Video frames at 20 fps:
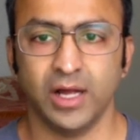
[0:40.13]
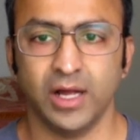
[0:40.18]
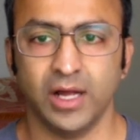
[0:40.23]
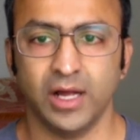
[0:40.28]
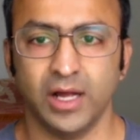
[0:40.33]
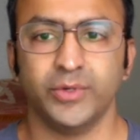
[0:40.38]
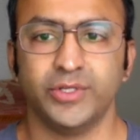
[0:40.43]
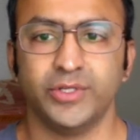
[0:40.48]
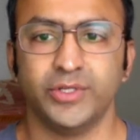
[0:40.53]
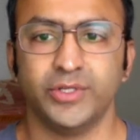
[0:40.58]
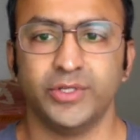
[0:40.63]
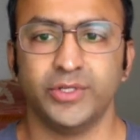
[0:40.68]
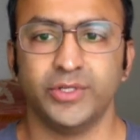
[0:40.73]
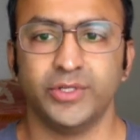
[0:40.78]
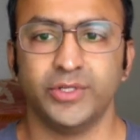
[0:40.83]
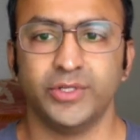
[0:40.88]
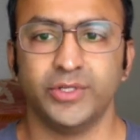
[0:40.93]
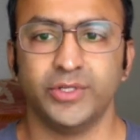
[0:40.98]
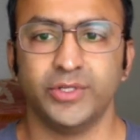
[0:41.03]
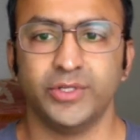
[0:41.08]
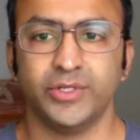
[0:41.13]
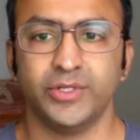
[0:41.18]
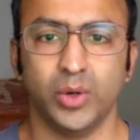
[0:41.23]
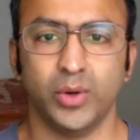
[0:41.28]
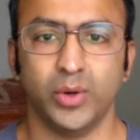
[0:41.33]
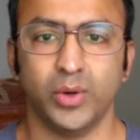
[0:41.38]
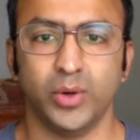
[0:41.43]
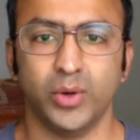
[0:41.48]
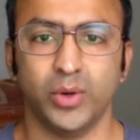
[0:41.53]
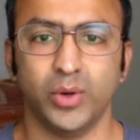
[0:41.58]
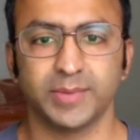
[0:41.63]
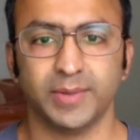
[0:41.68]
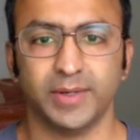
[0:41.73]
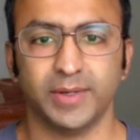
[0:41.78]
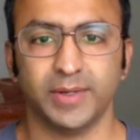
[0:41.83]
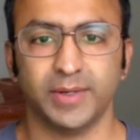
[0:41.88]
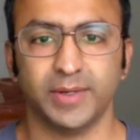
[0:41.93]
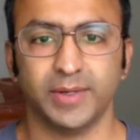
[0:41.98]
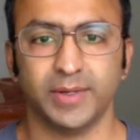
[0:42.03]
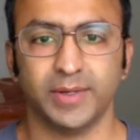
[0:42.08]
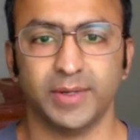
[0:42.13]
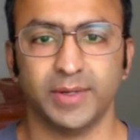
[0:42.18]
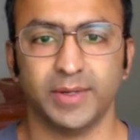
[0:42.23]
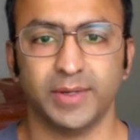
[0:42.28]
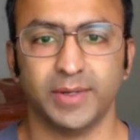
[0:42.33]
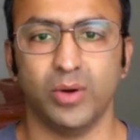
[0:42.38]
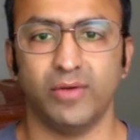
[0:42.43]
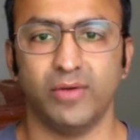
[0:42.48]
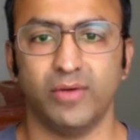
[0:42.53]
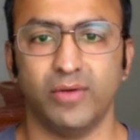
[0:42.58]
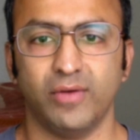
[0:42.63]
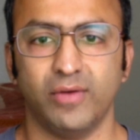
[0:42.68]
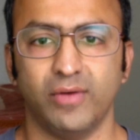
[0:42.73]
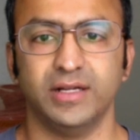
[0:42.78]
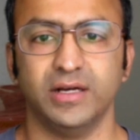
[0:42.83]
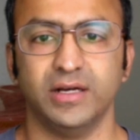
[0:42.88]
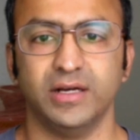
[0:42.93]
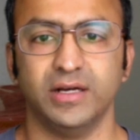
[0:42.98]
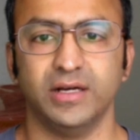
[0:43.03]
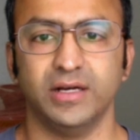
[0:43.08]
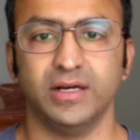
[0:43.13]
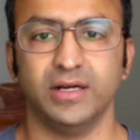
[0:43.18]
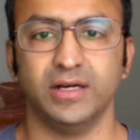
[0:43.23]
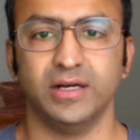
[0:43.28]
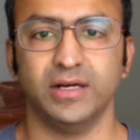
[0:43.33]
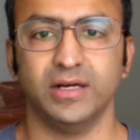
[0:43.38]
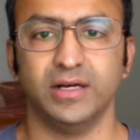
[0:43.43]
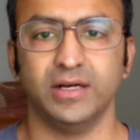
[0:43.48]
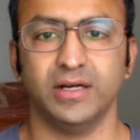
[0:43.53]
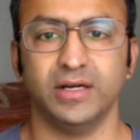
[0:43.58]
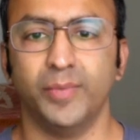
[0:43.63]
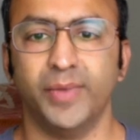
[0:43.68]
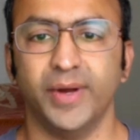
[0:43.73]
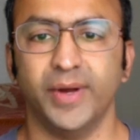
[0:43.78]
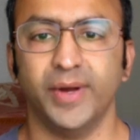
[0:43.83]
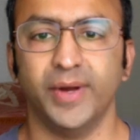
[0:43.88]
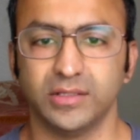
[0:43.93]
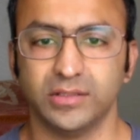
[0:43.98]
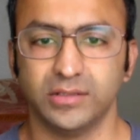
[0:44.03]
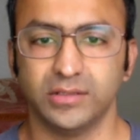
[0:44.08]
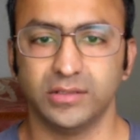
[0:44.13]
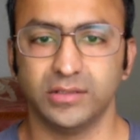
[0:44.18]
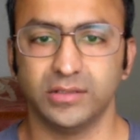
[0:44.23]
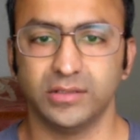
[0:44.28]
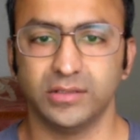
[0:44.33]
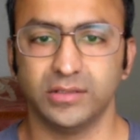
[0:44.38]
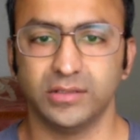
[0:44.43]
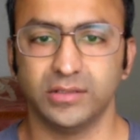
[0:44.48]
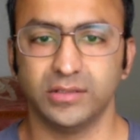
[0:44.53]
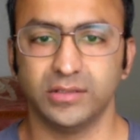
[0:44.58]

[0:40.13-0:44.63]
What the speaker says: which are generally lower risk but offer lower returns compared to stocks.